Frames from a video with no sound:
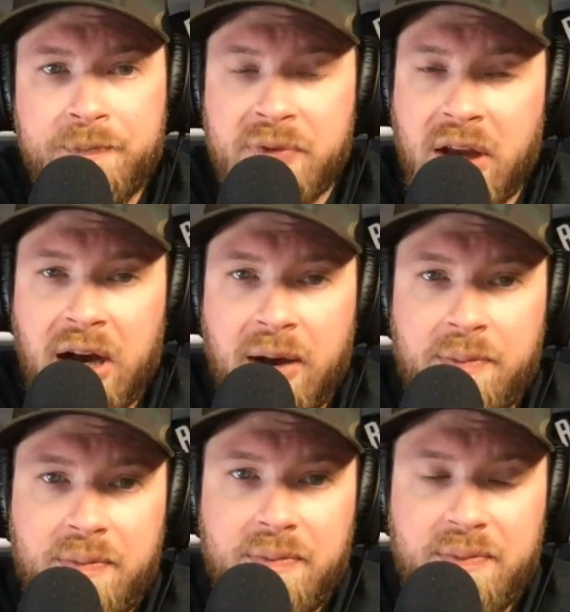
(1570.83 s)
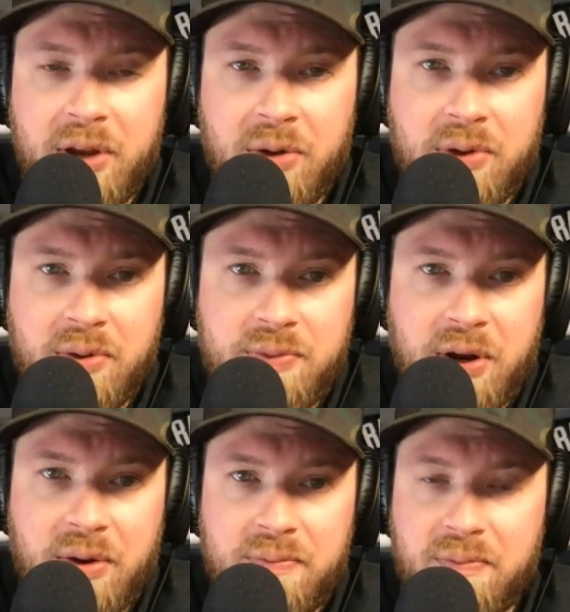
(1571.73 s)

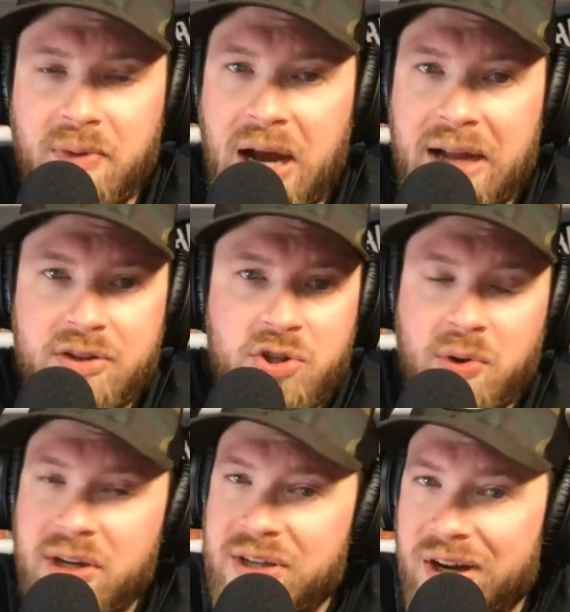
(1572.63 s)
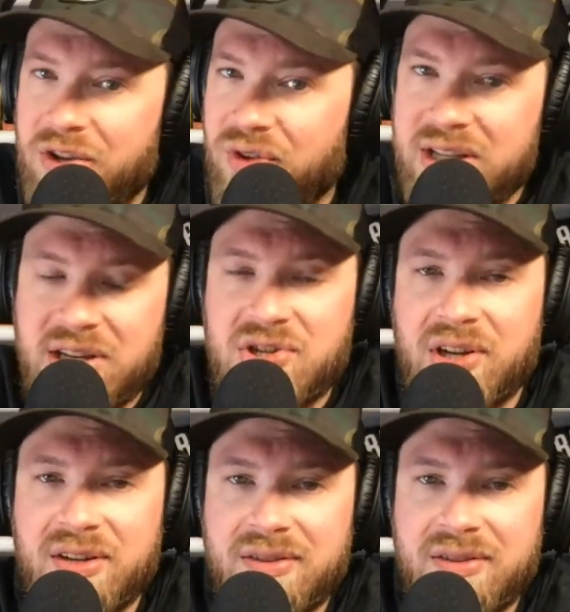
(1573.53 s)
They're not doing a ton in transition.